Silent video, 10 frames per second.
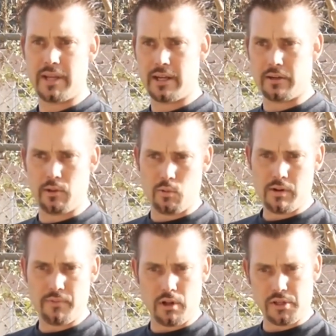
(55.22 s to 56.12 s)
I'm getting on the
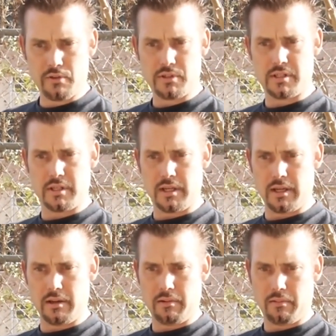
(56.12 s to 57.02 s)
roof, I'll use
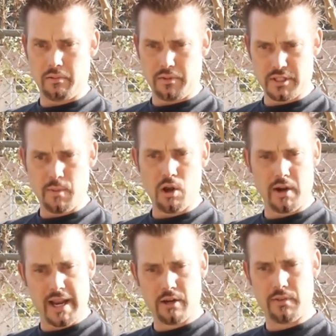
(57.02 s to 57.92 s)
the smaller
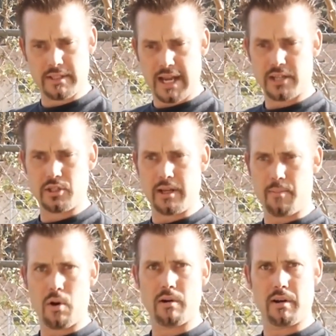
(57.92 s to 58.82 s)
handle that's actually a
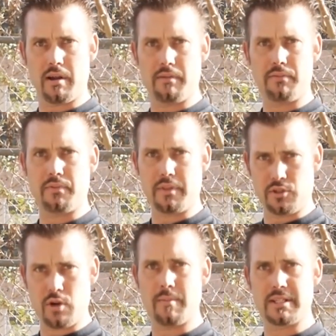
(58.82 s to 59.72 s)
part of the
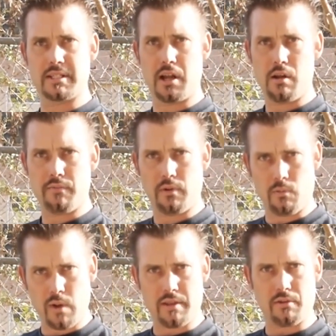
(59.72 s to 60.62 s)
drum itself
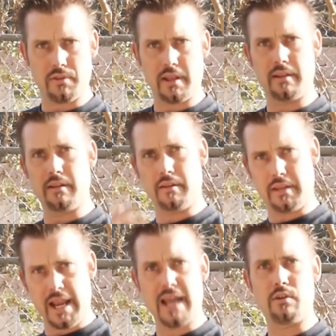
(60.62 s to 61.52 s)
rather than
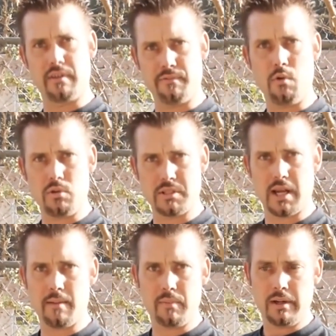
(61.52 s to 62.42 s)
the handle that folds
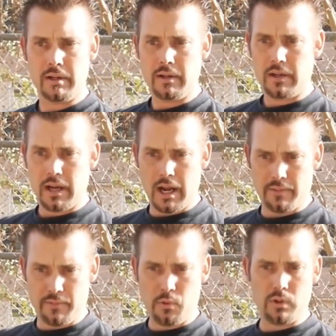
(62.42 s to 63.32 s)
up.
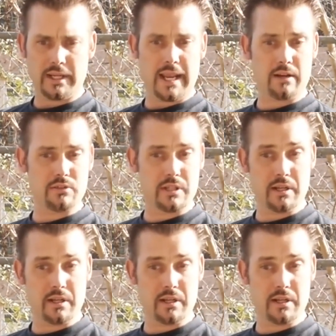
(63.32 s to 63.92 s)
The folding handle is